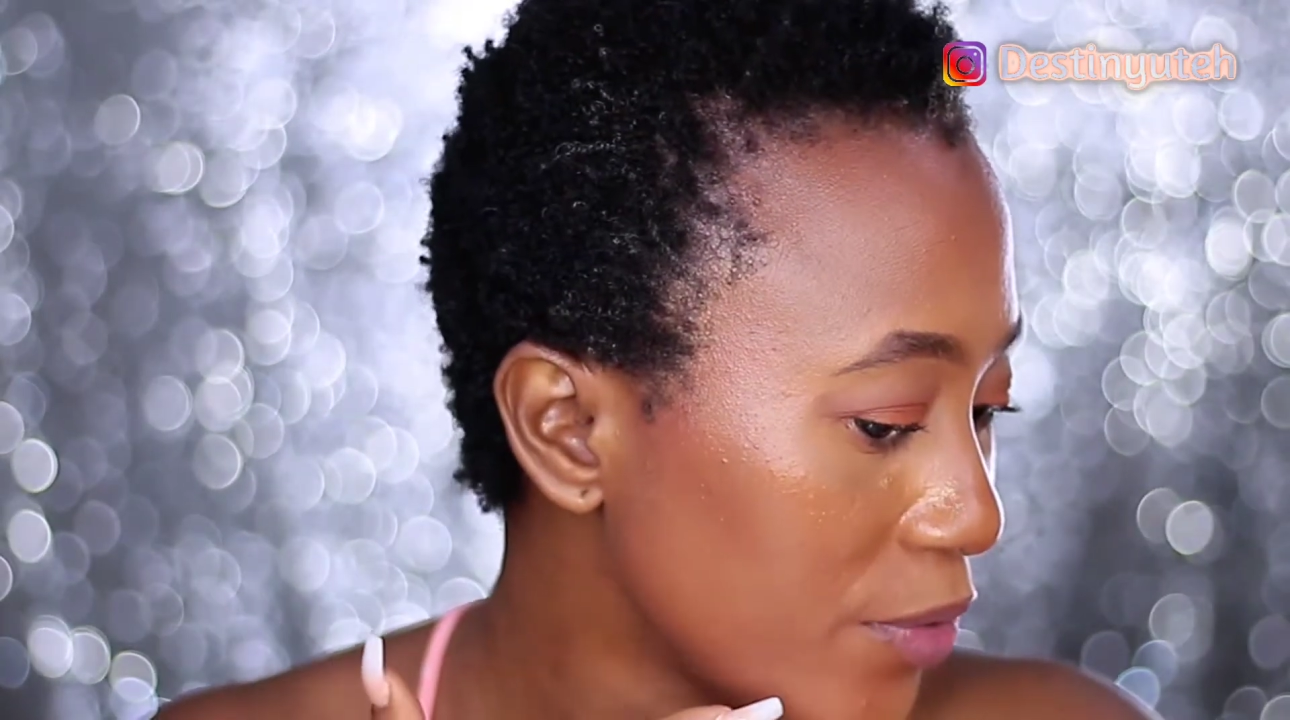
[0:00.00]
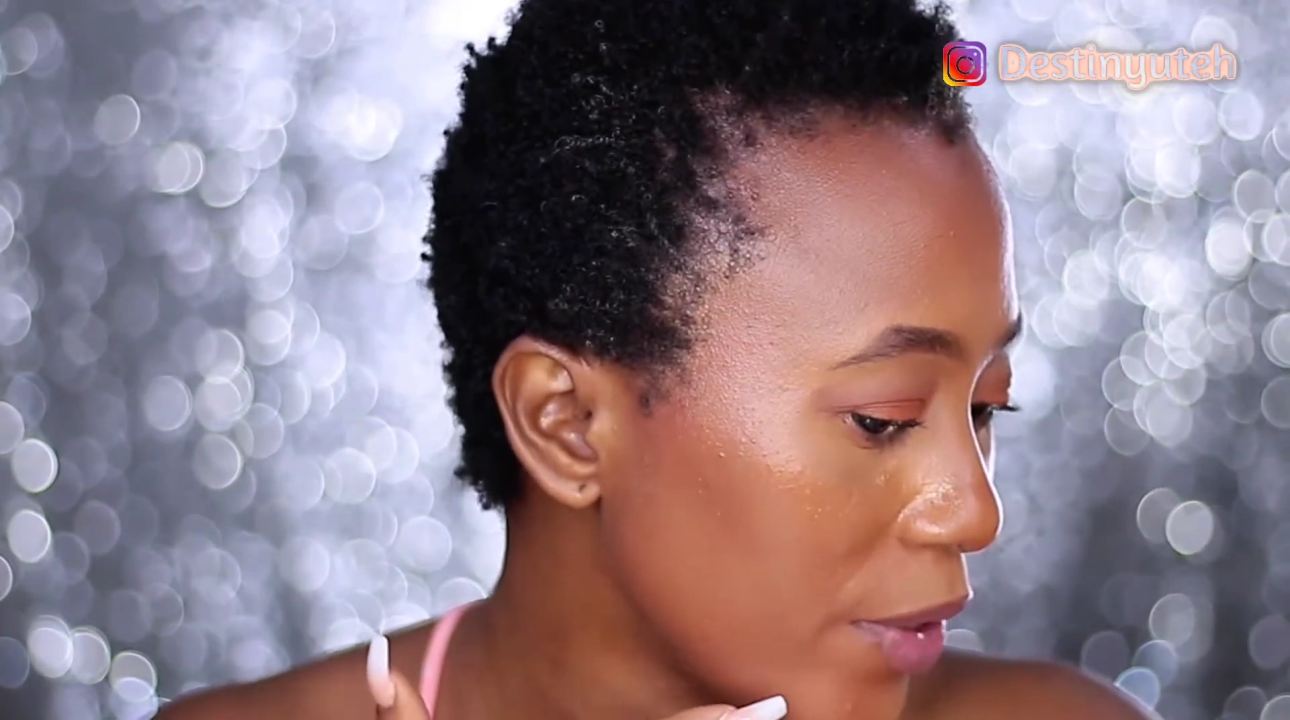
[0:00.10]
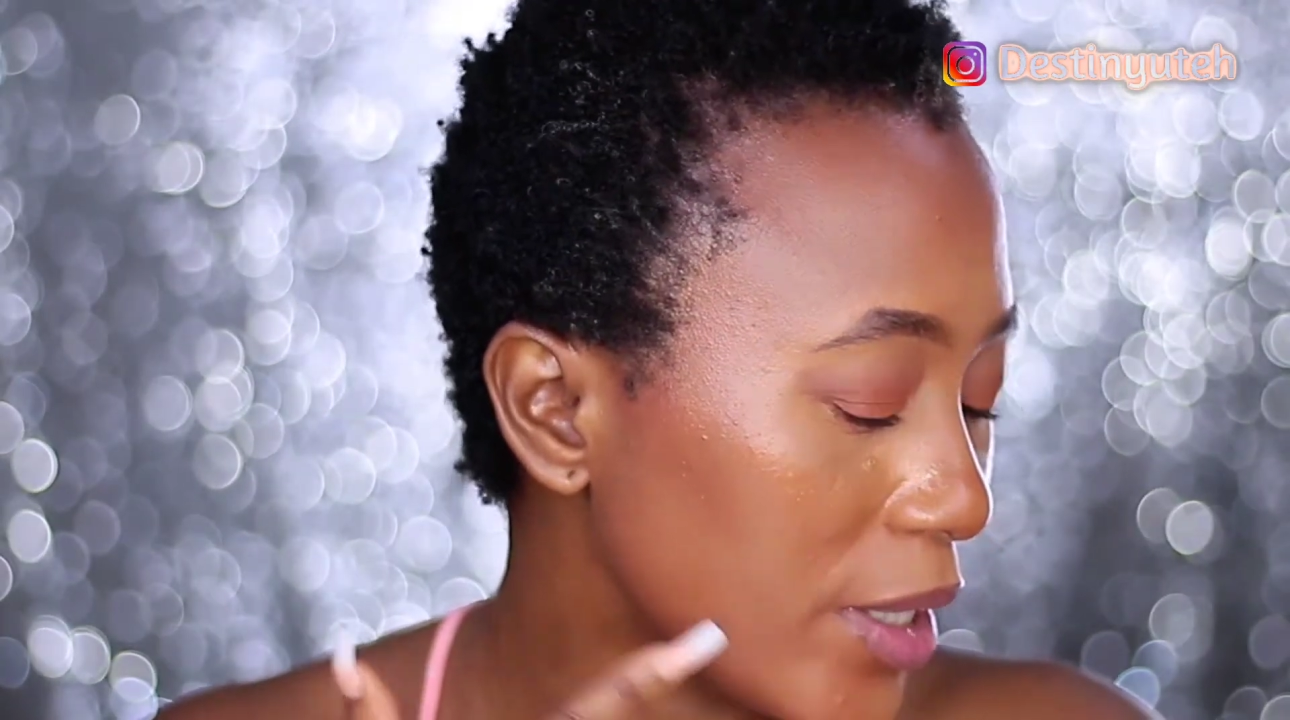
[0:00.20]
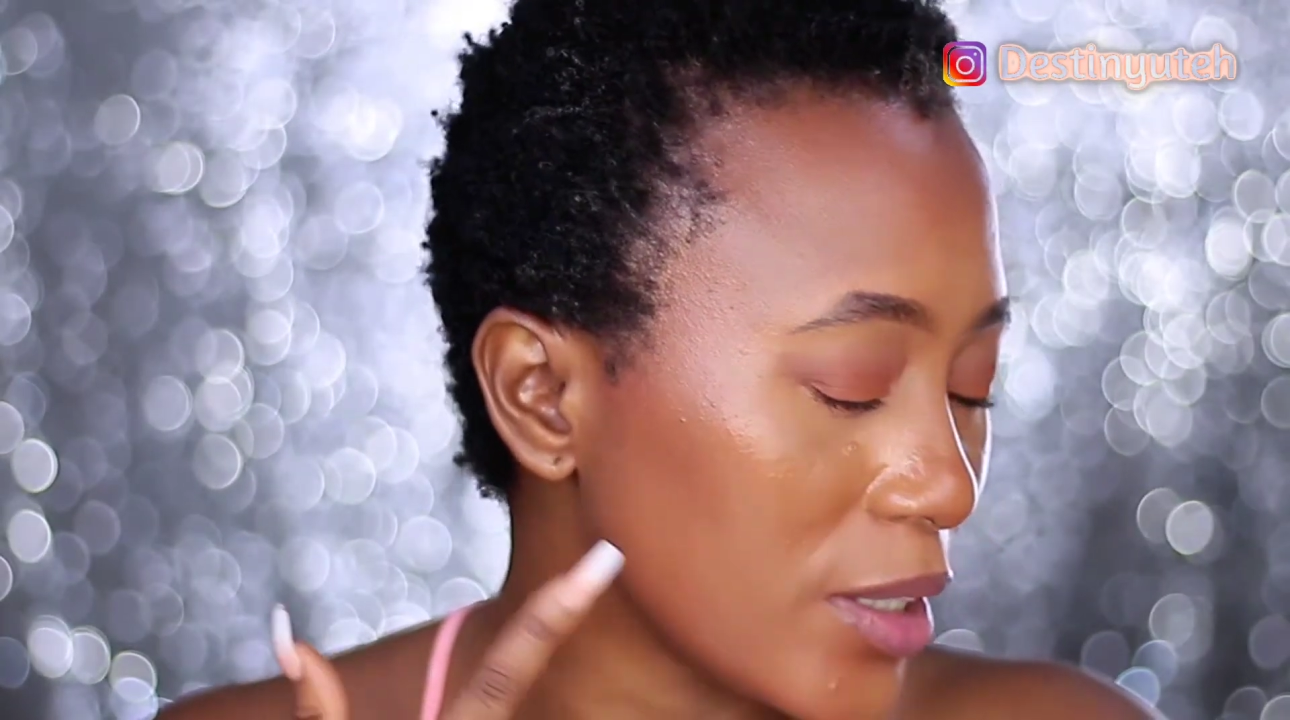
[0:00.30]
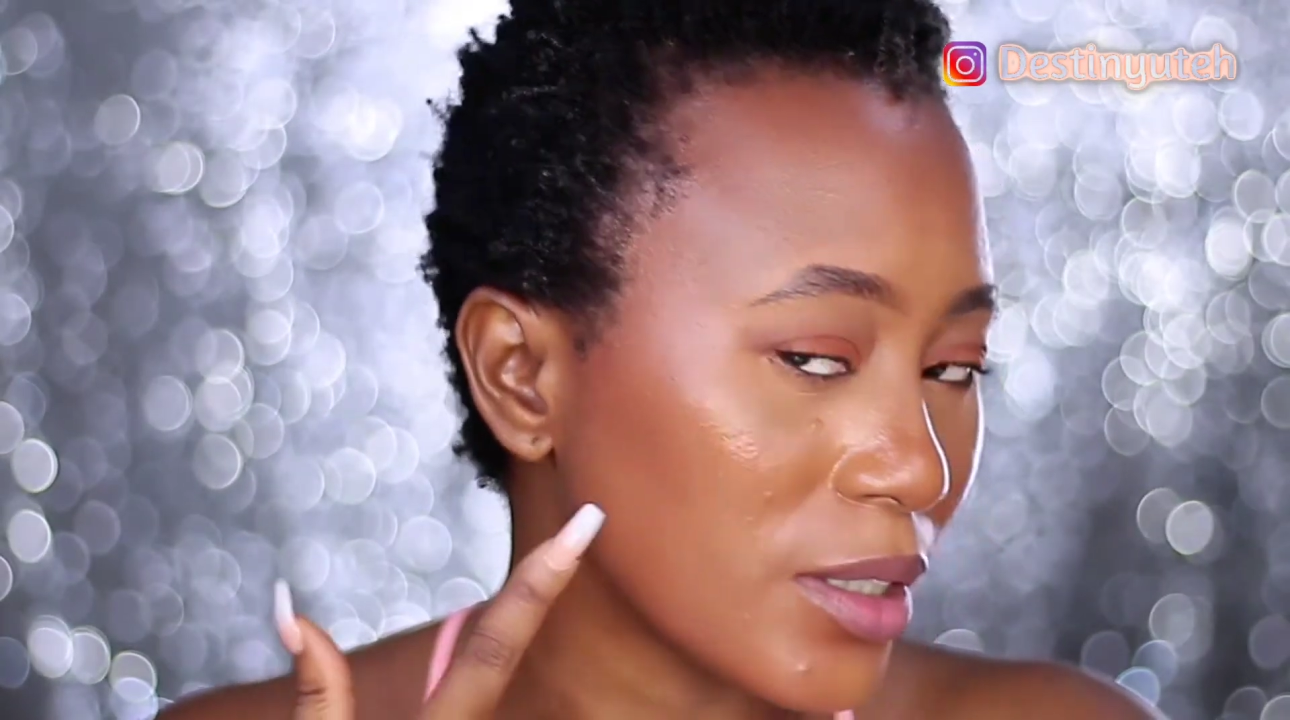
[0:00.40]

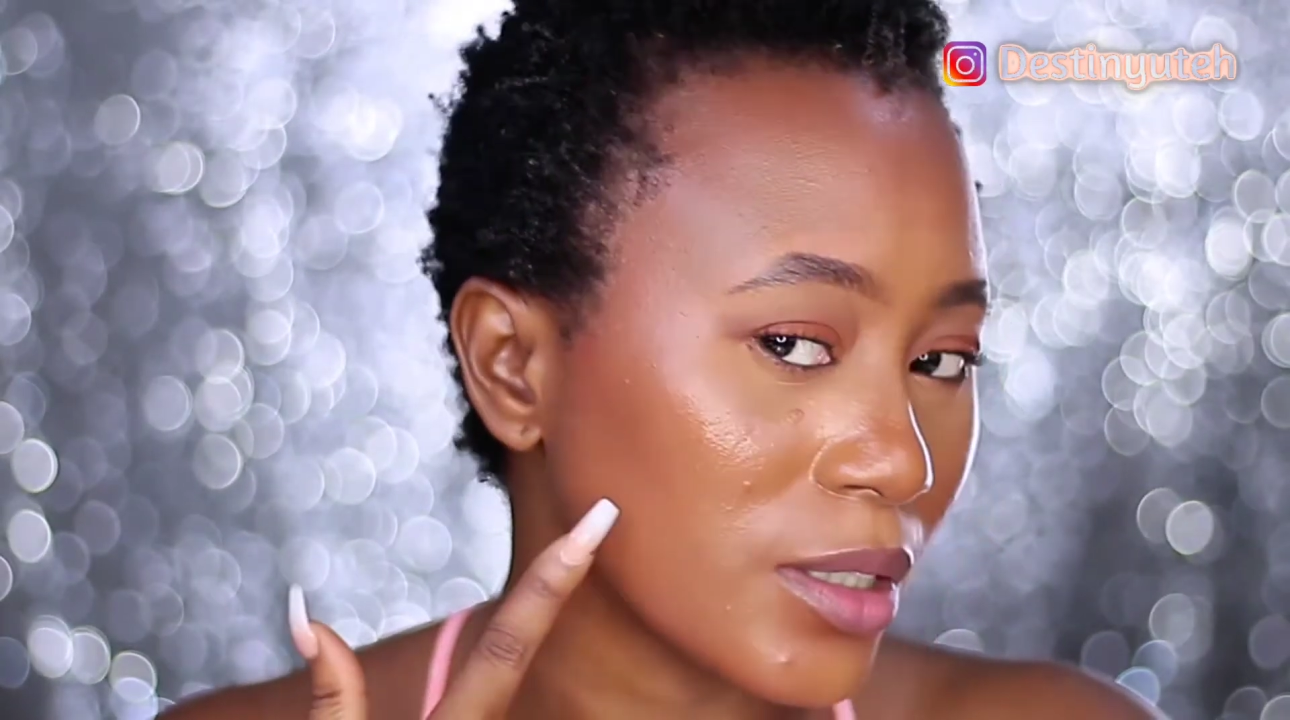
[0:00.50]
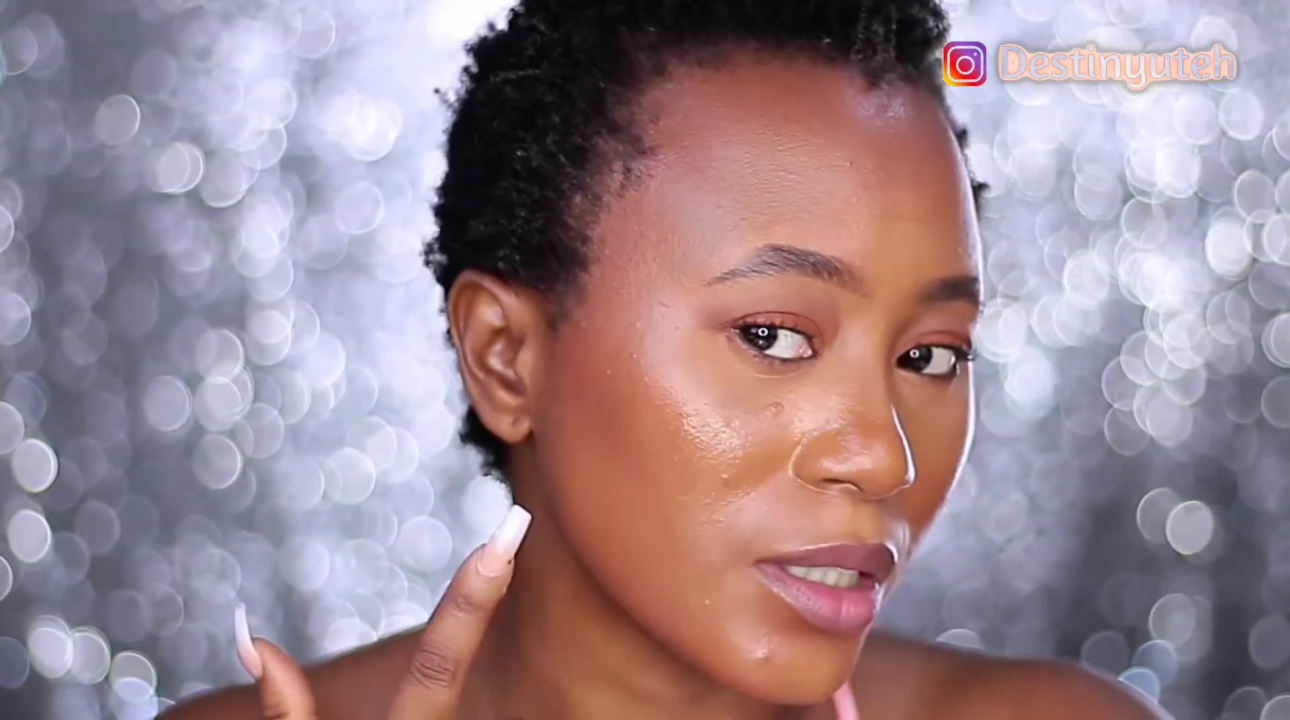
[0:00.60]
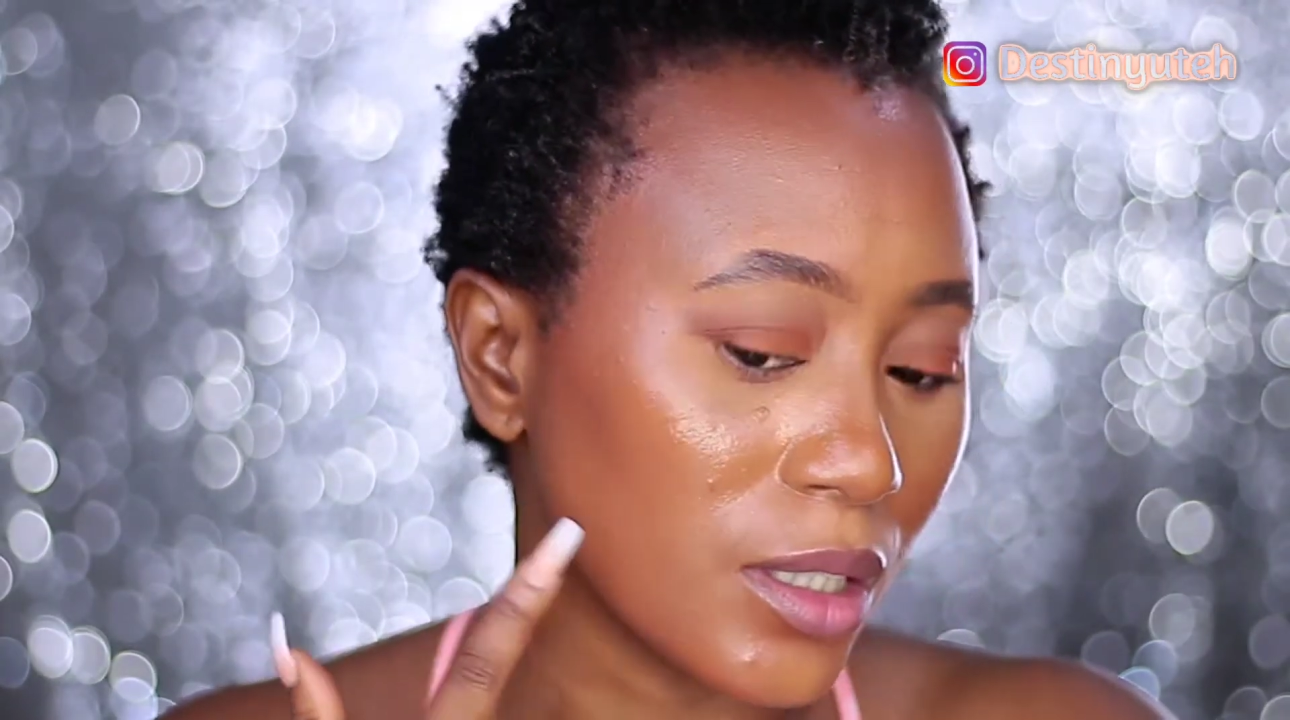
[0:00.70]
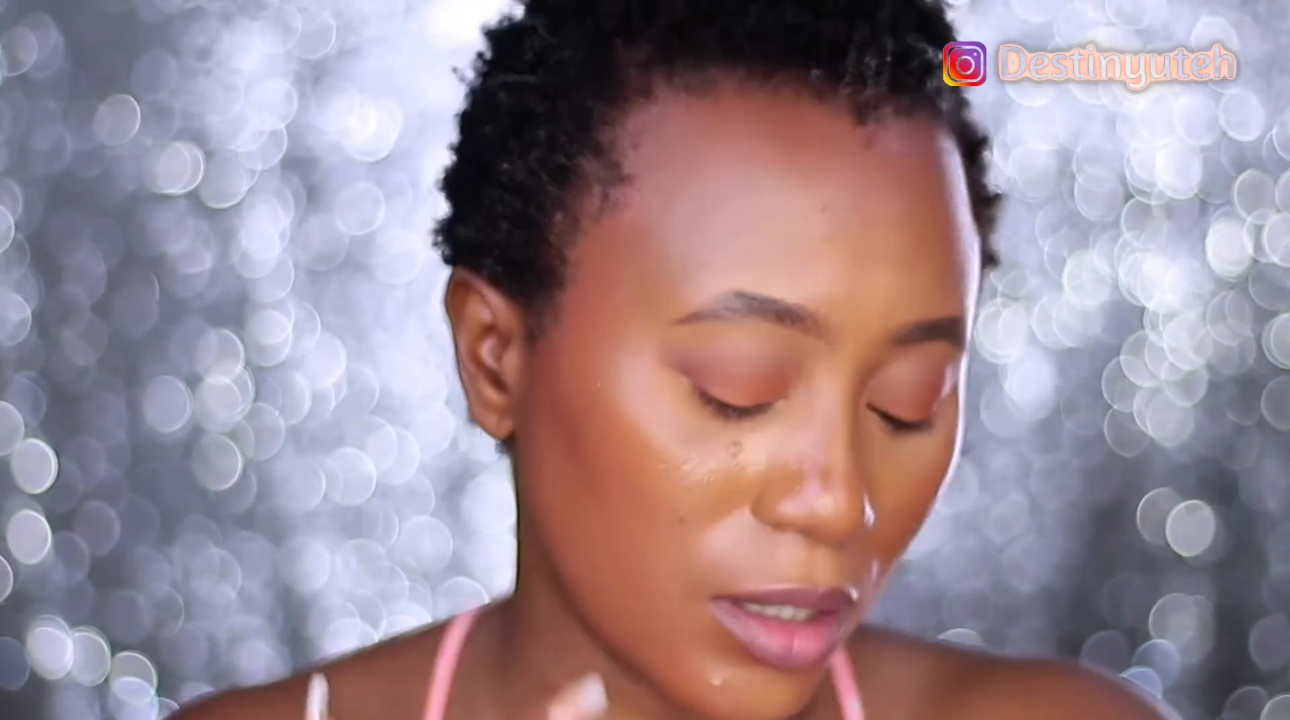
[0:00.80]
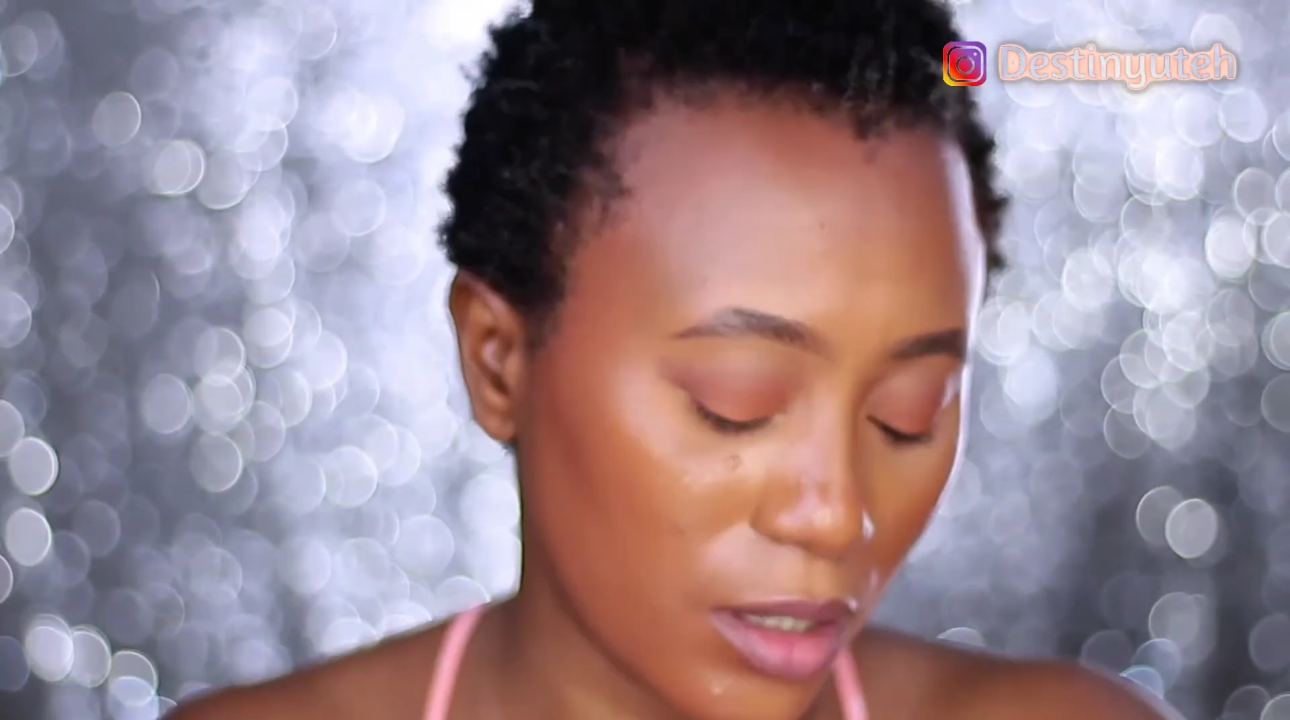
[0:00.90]
face,